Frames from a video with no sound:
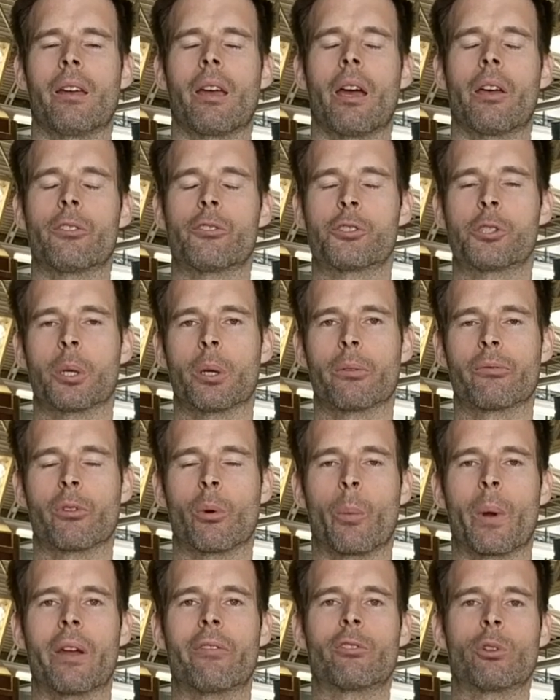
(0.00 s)
Guys, Jared
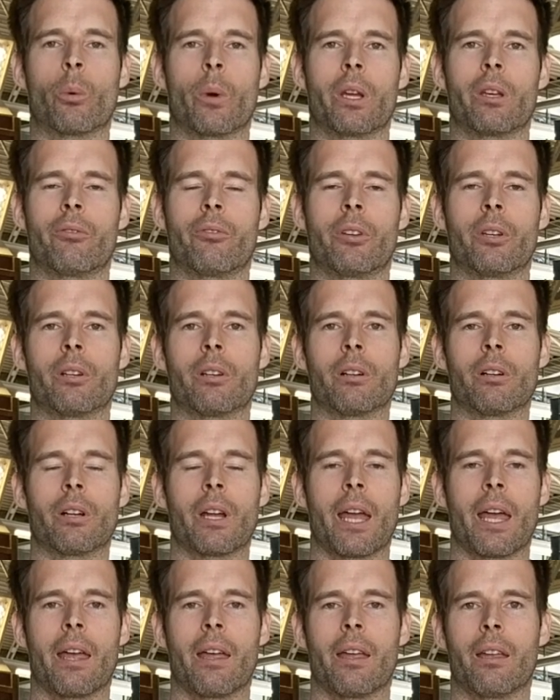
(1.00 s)
from Wave to Wave
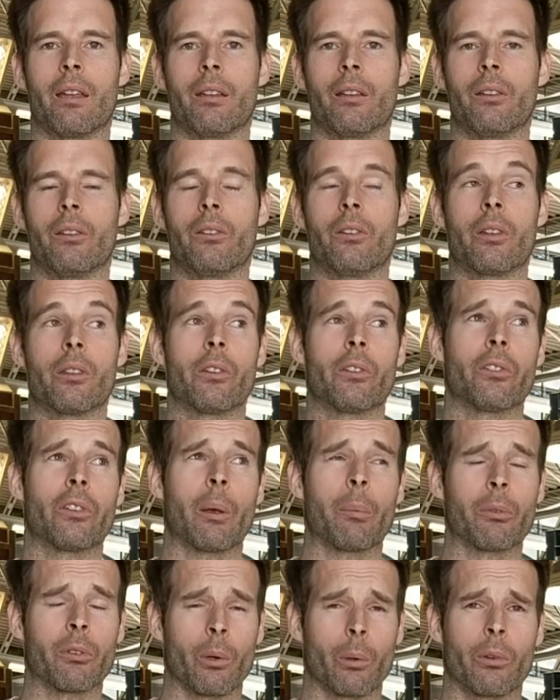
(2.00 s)
here, and this is
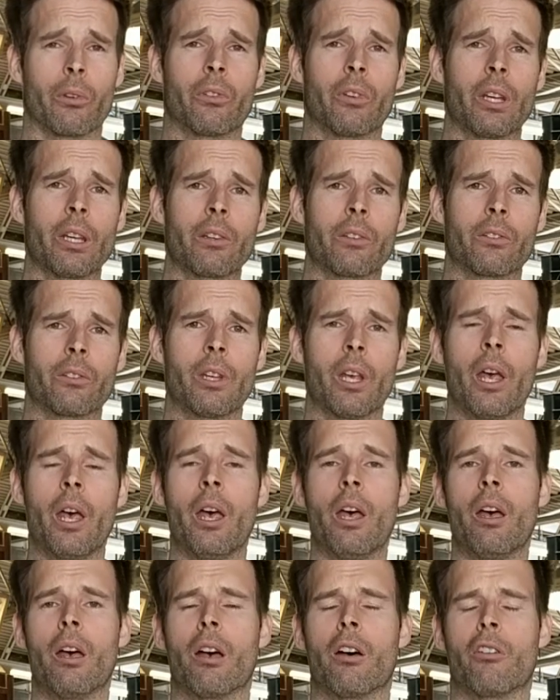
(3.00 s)
episode 6
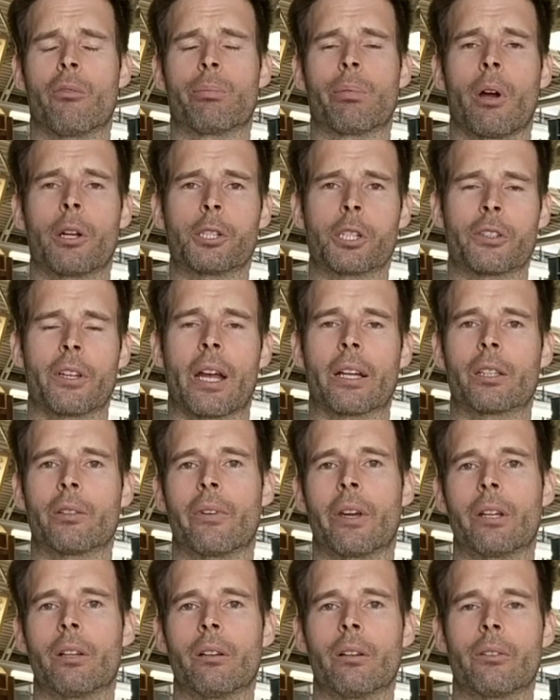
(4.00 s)
of Project
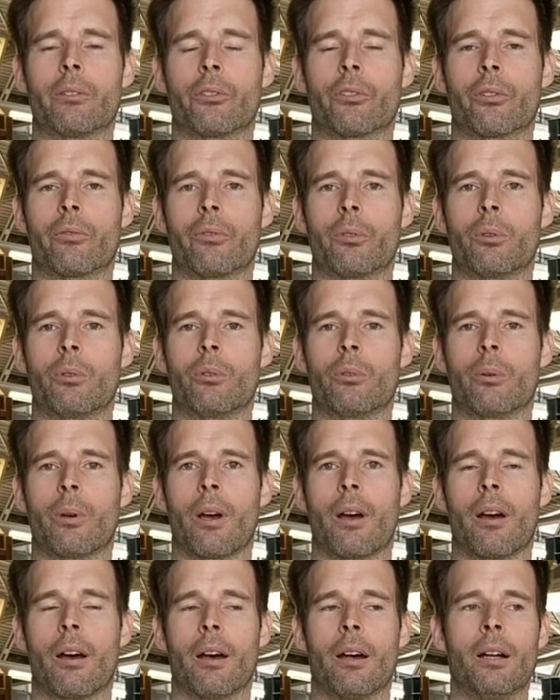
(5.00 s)
Activator, and there's a few
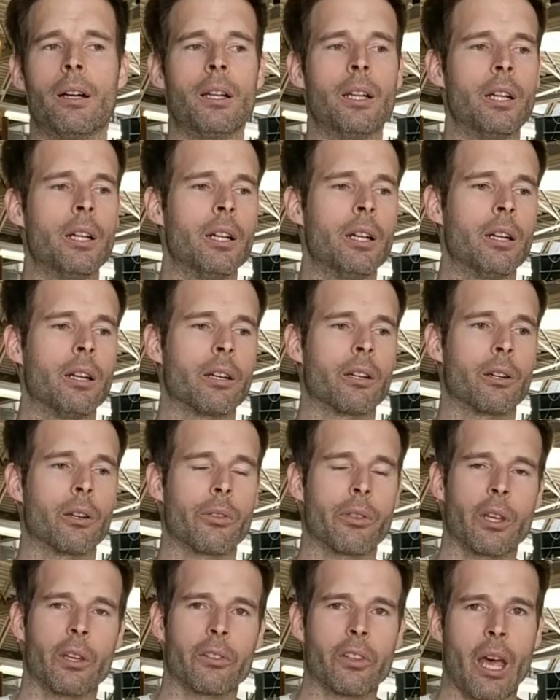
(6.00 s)

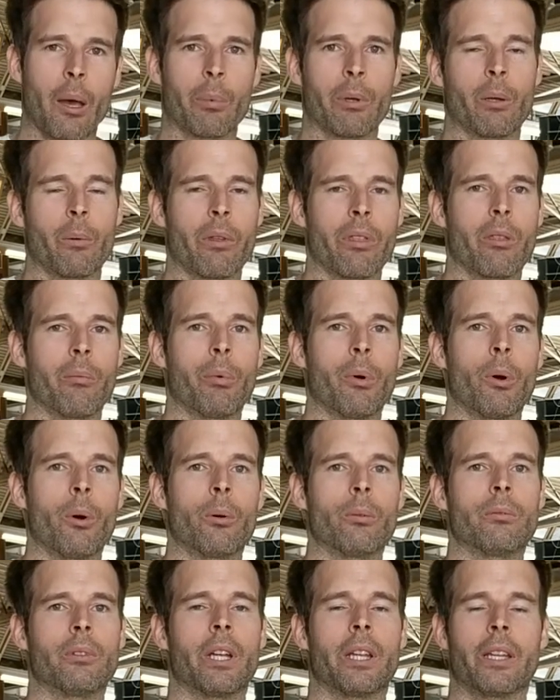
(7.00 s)
good things happening with the
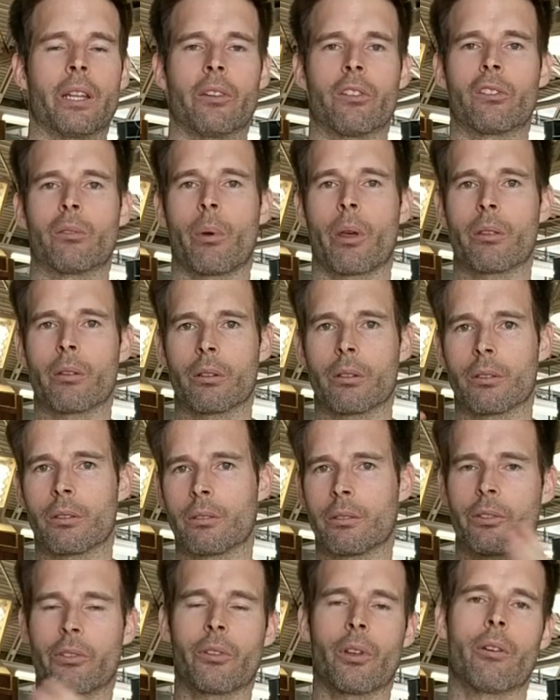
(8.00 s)
boat, and then some
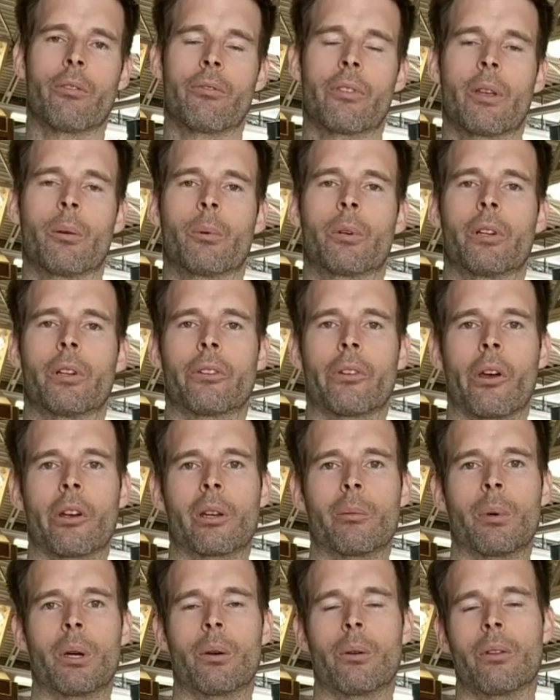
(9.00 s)
other stuff that we're going to
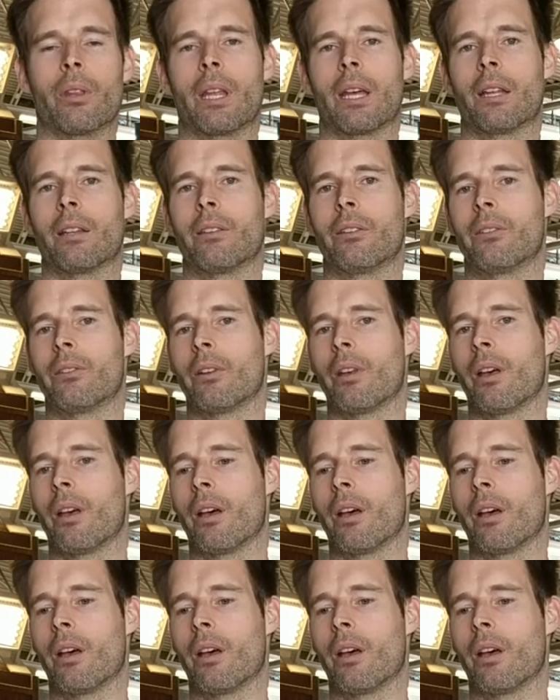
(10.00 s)
talk about that